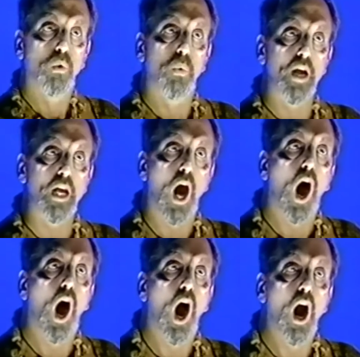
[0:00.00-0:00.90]
We
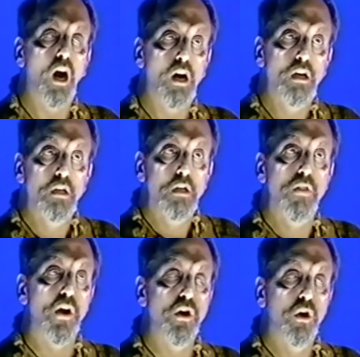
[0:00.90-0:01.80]
are
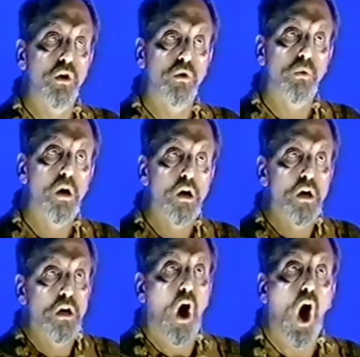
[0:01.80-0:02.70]
the new
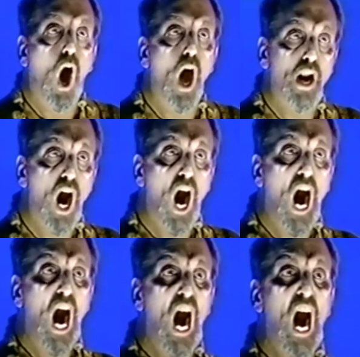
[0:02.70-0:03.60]
order!